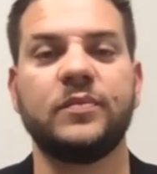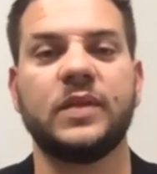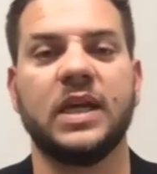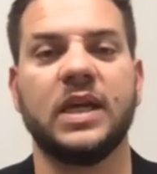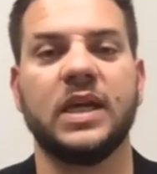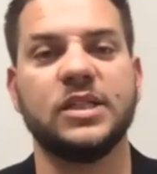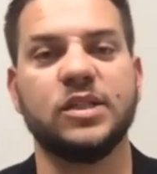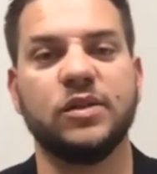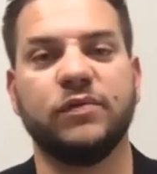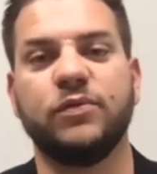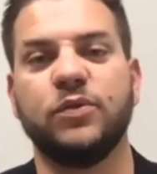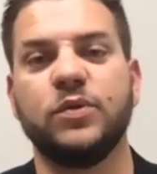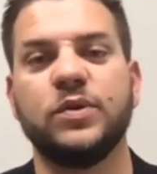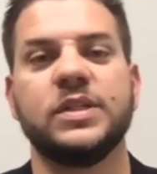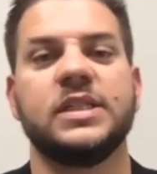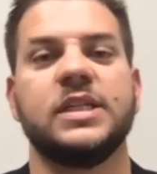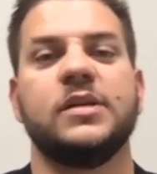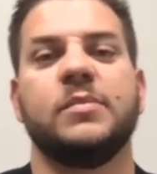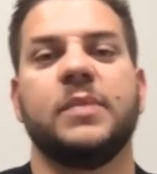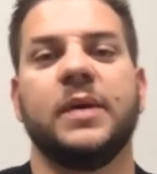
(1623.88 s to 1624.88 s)
As a for
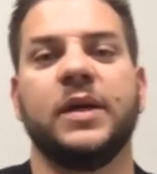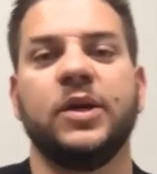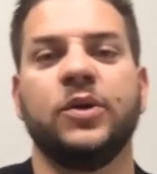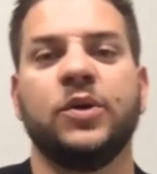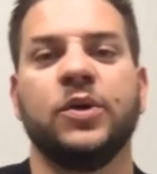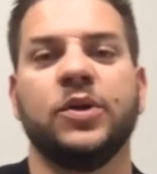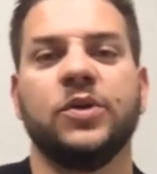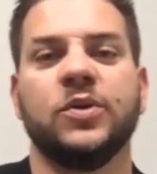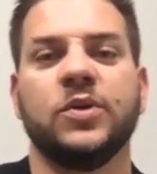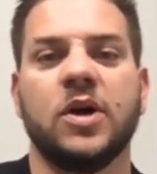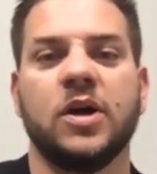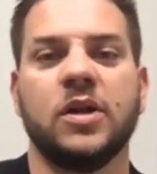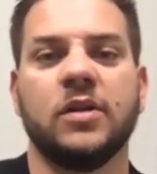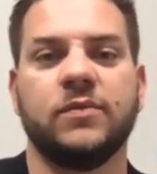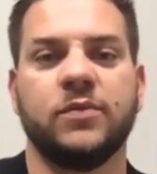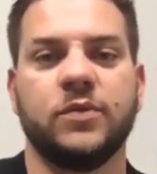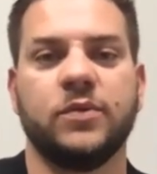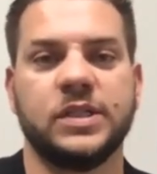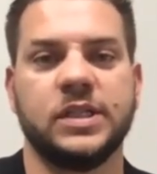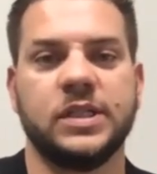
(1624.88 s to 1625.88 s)
sale by owner, you call a
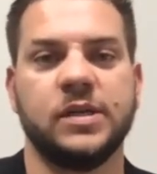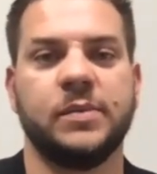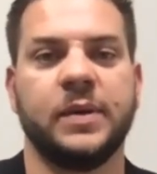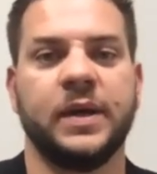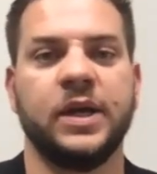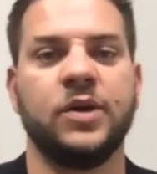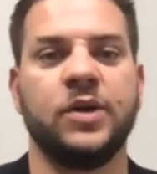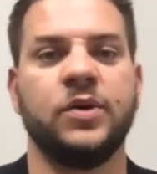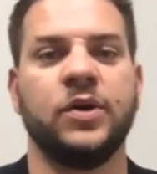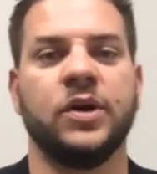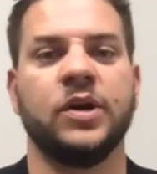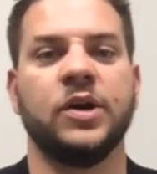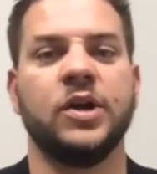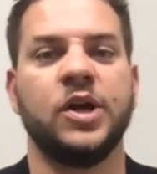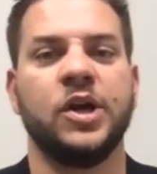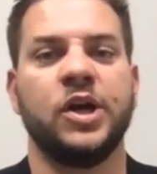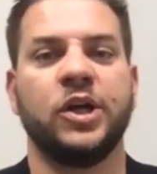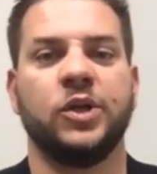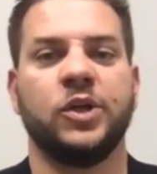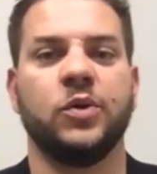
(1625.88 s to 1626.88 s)
for sale by owner.
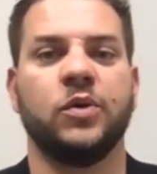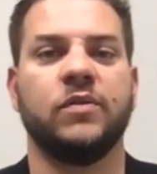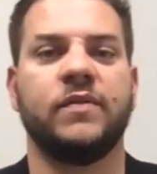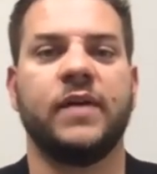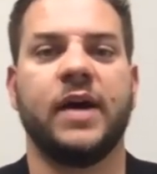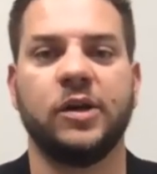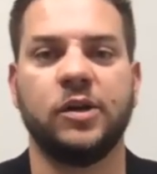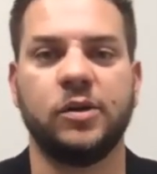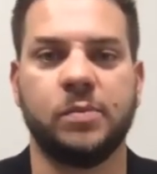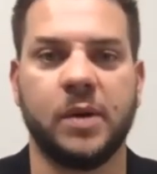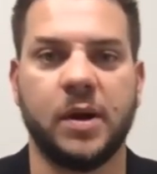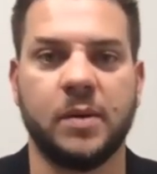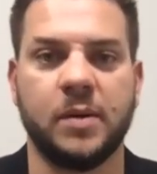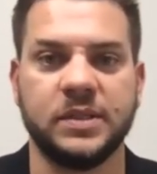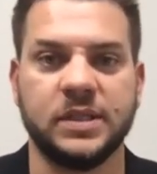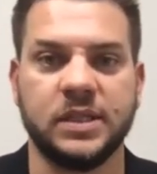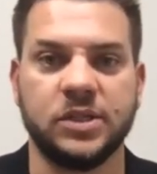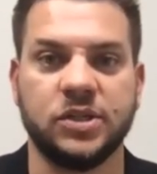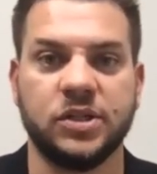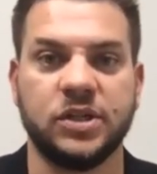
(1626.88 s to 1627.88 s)
Your value
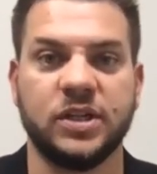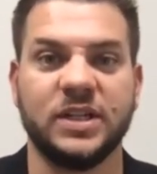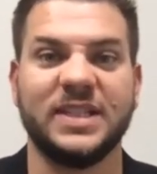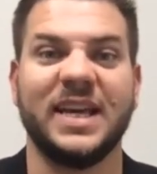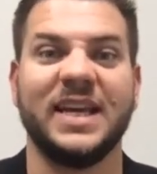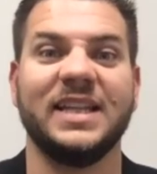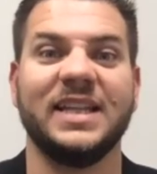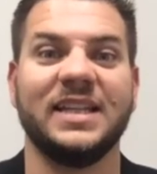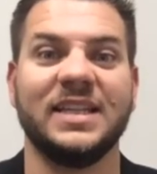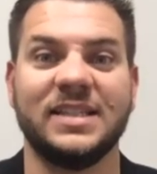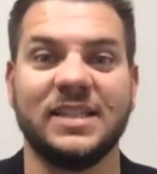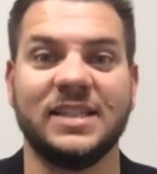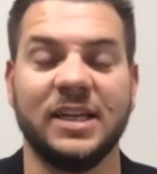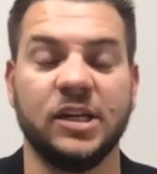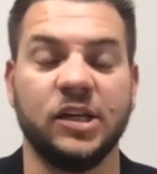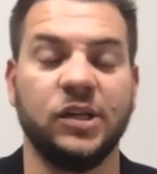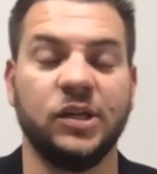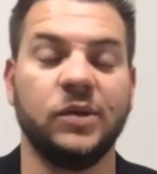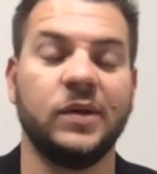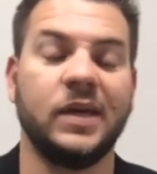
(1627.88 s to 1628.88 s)
proposition is, hey, listen,
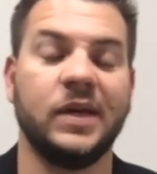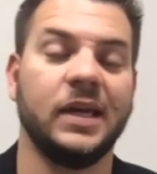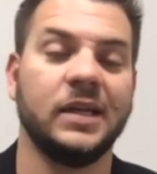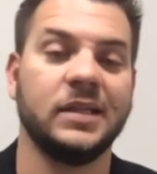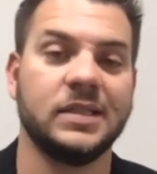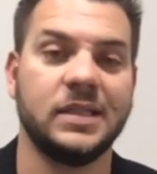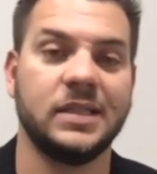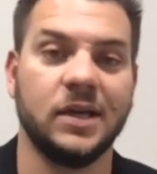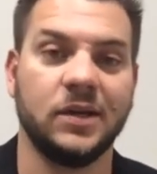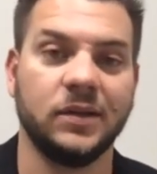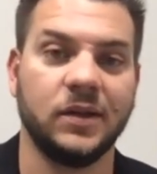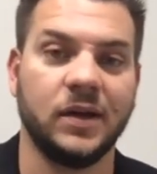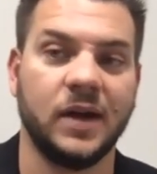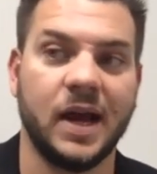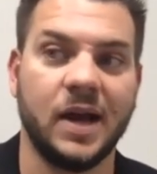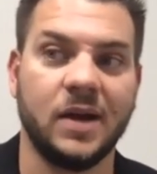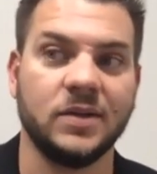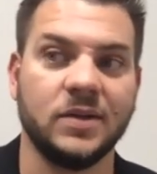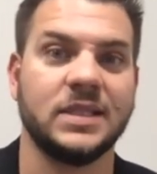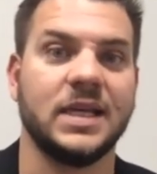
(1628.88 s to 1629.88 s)
you can't sell your
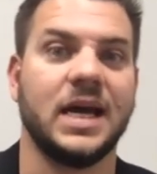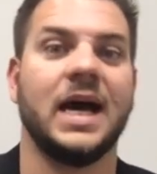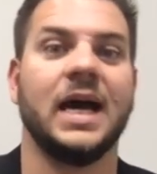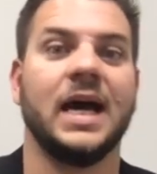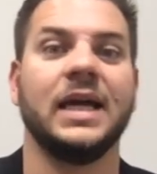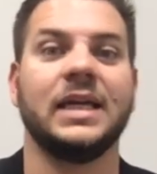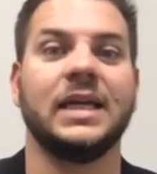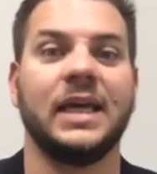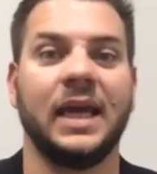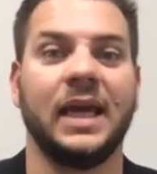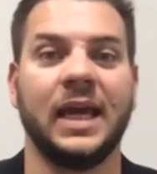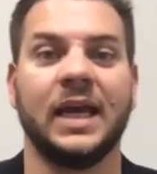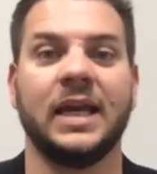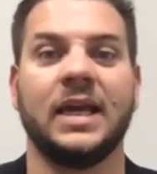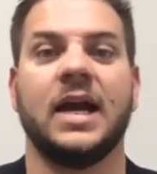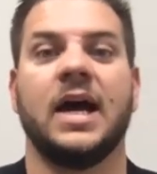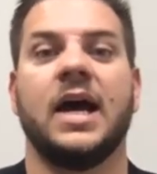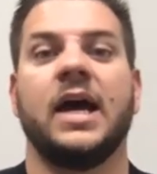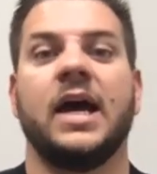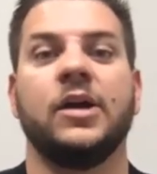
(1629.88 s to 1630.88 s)
house. I can.
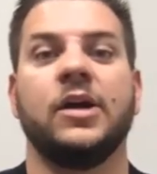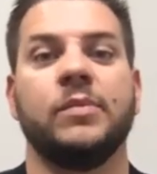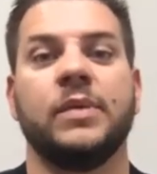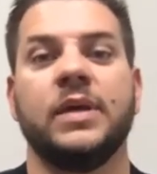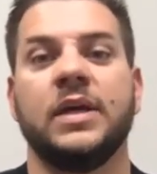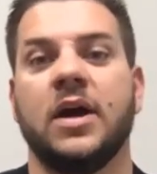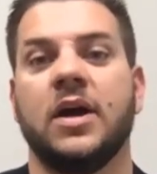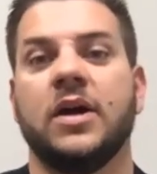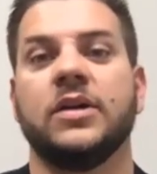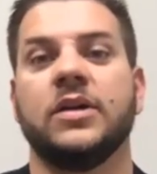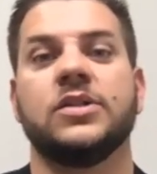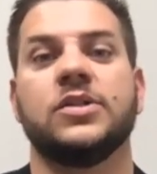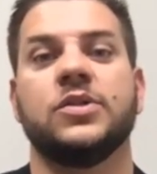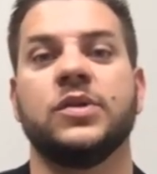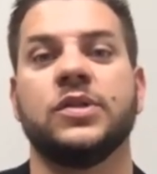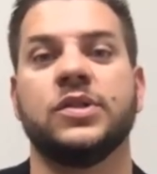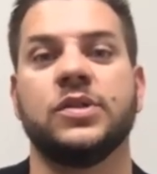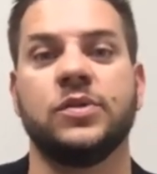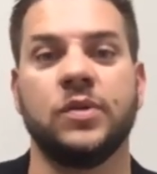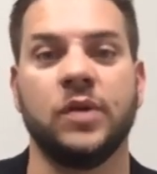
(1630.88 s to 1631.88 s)
Hire me, heart
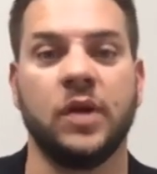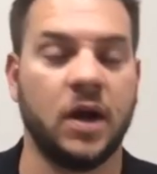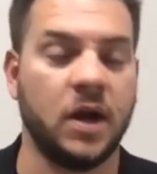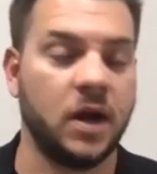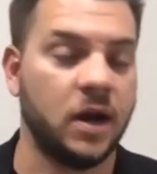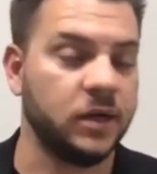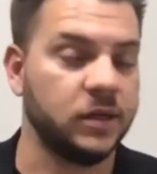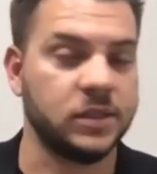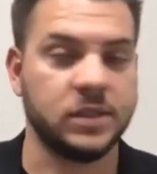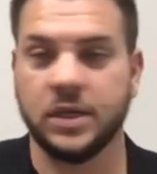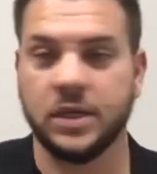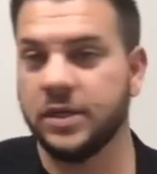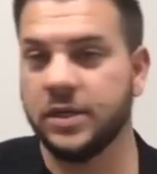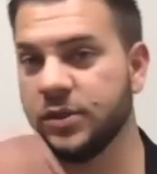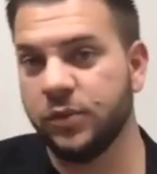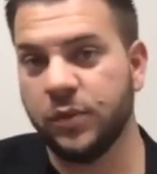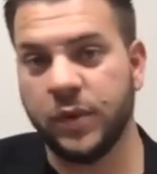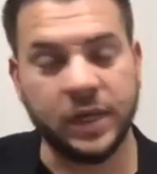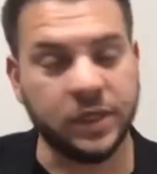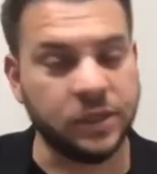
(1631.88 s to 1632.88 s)
stars
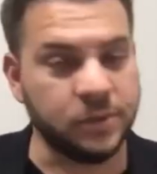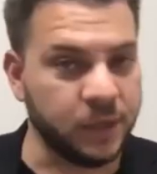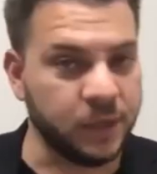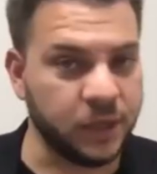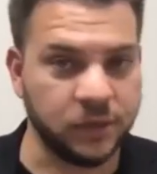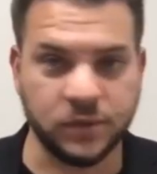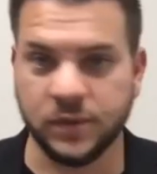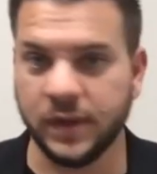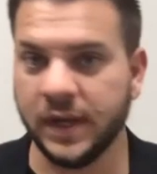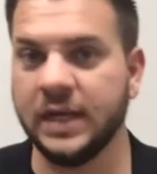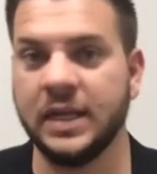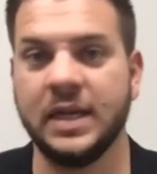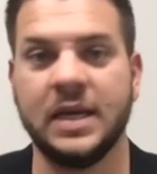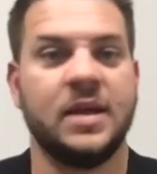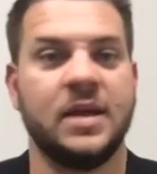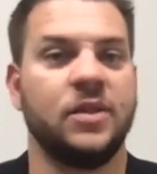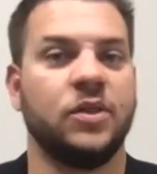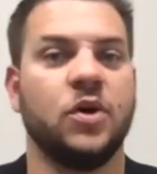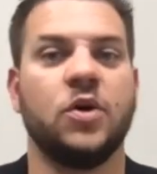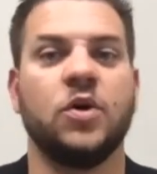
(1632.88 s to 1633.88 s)
and rainbows, right?
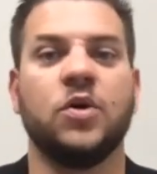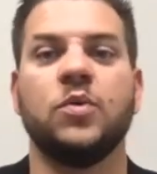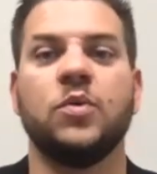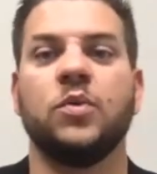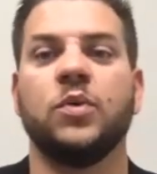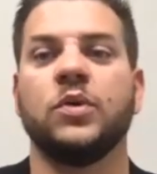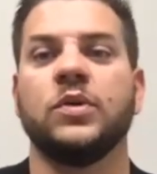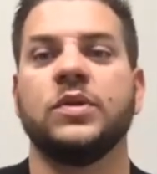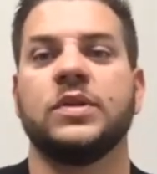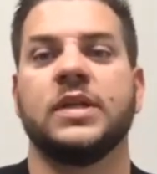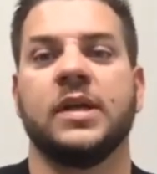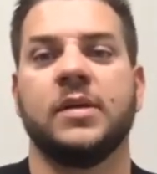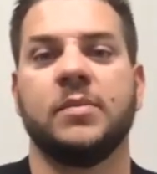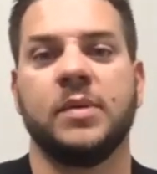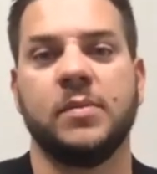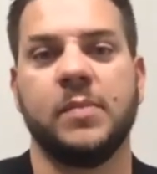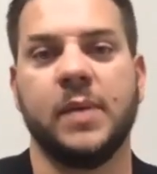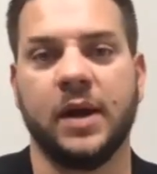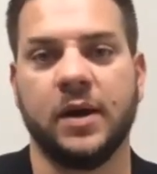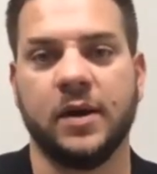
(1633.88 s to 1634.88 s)
The whole world's going to be
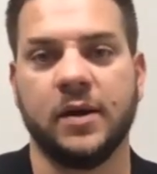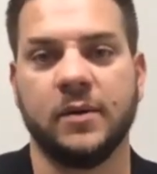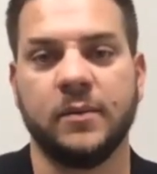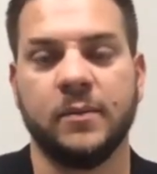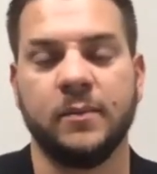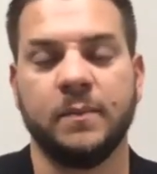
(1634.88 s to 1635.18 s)
better.